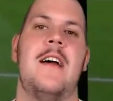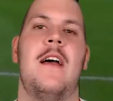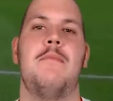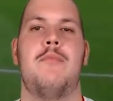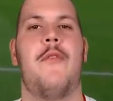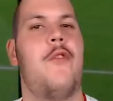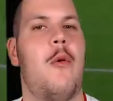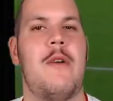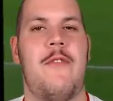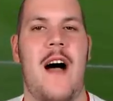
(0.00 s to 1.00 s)
before
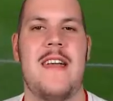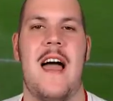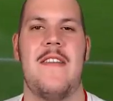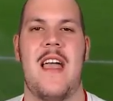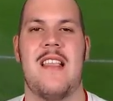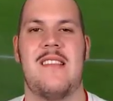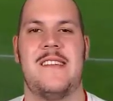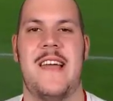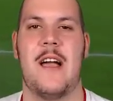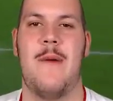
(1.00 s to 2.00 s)
we find out the answer
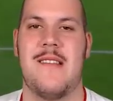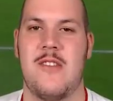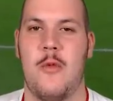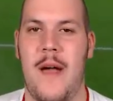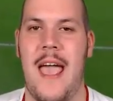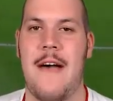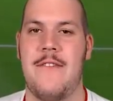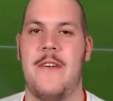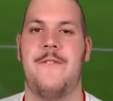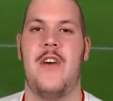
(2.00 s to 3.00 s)
to that question, we
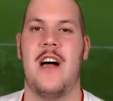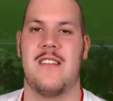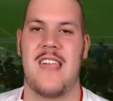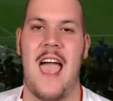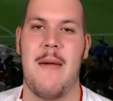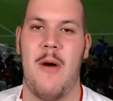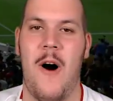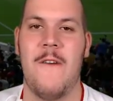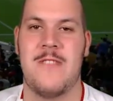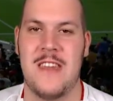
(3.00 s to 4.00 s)
have the first game
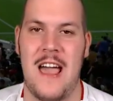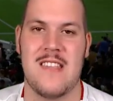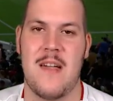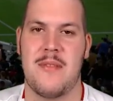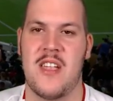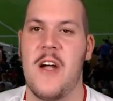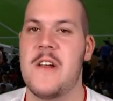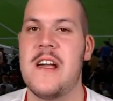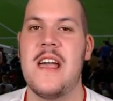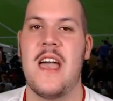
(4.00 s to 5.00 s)
of today's
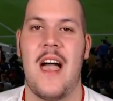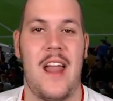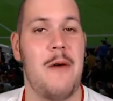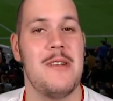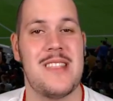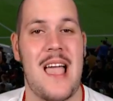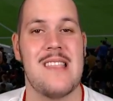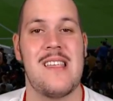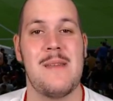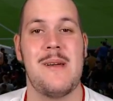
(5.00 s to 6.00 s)
episode, and I would say
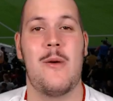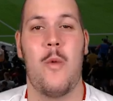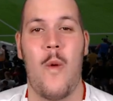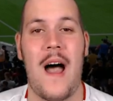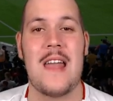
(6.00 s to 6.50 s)
it's going to be quite a